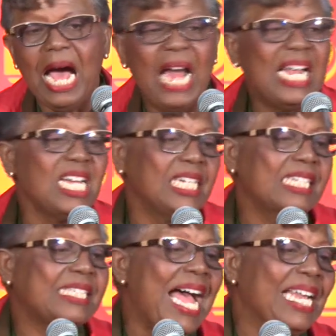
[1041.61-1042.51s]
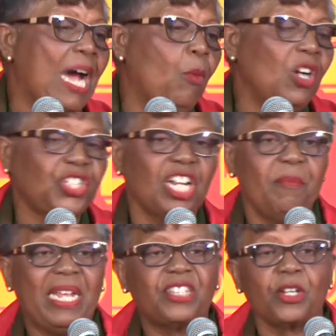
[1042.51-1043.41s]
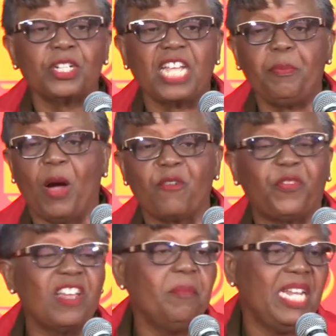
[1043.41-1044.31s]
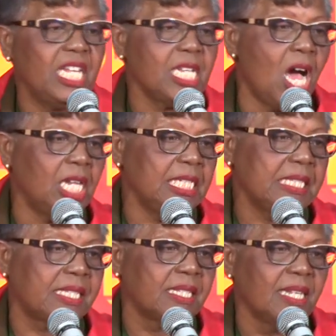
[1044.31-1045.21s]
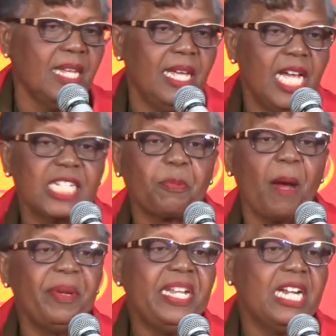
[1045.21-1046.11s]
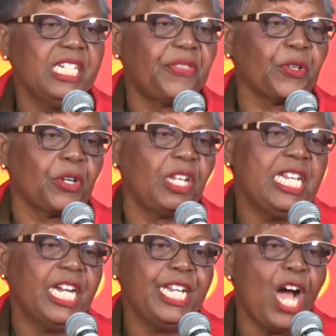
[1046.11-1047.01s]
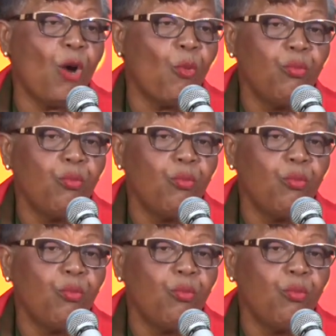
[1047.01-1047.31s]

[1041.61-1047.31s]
And I understand that what should have been $13.5 million is probably nearly 39 now.